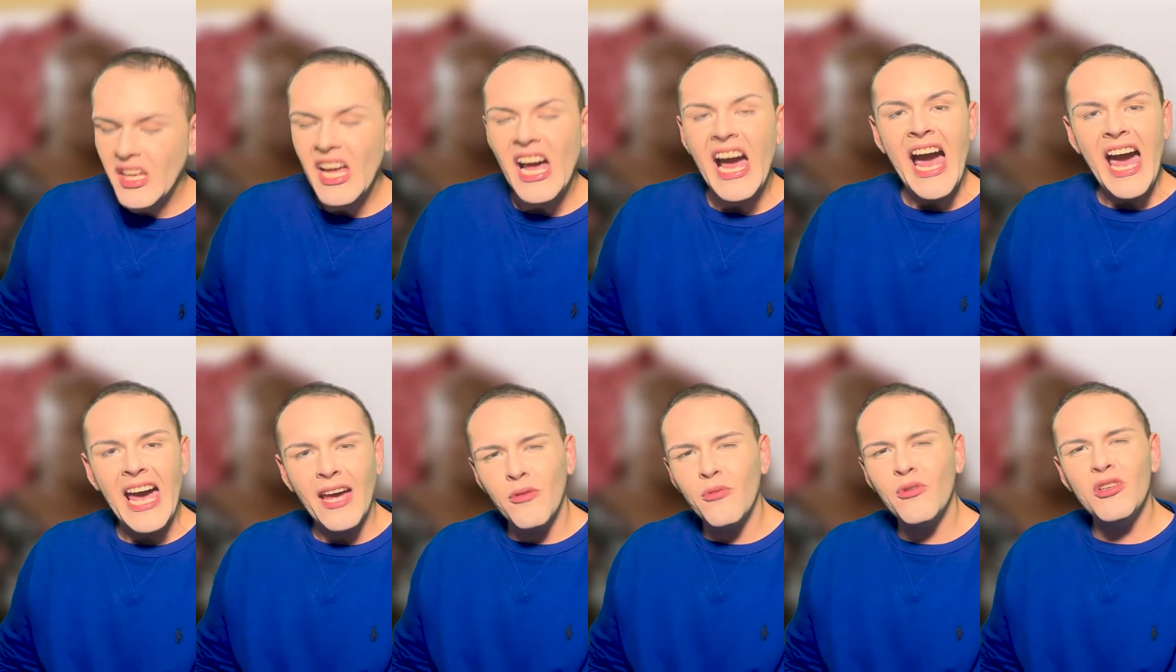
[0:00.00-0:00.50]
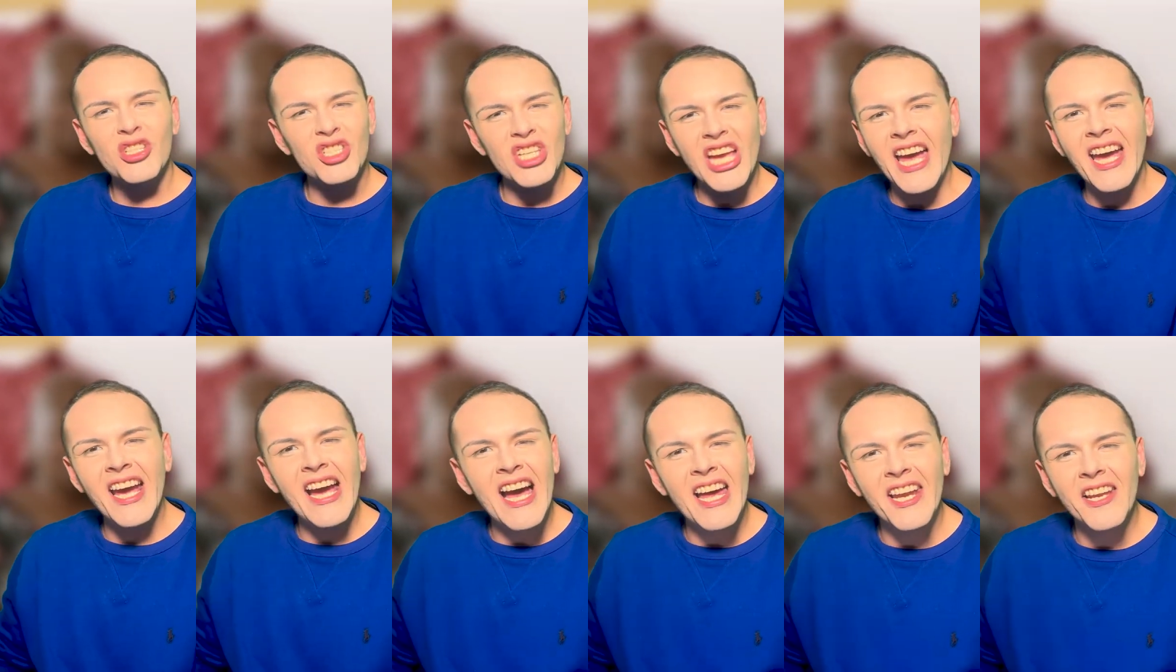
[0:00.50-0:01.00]
"I wish I
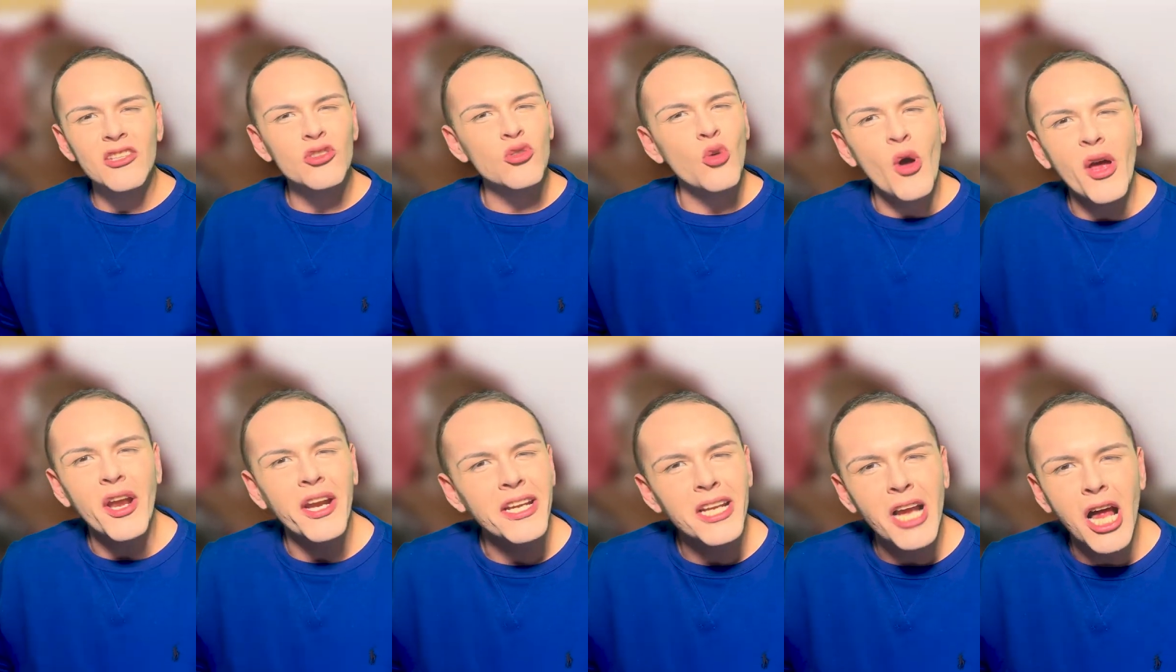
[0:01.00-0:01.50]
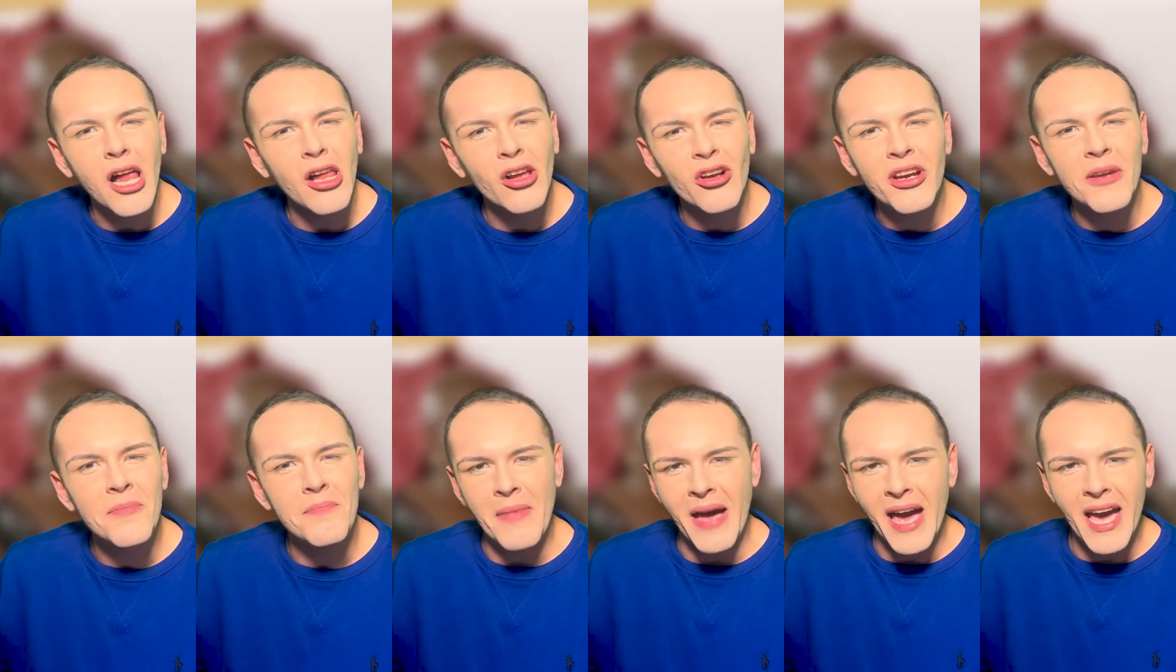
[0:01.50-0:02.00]
got a $20 in
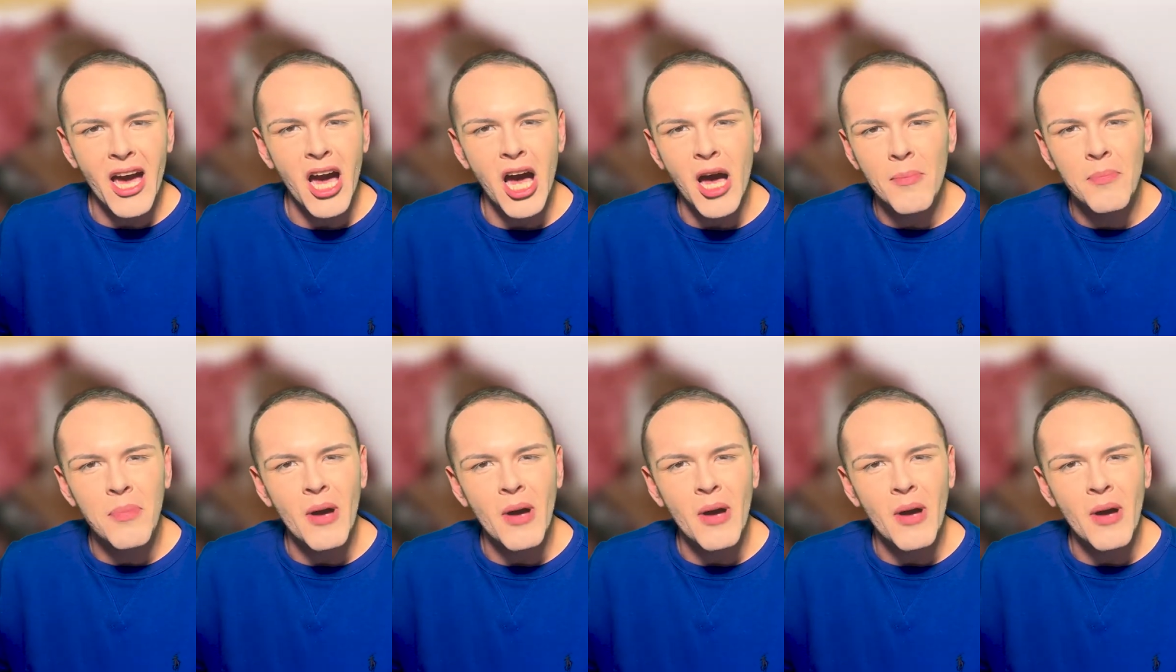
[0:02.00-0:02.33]
my hot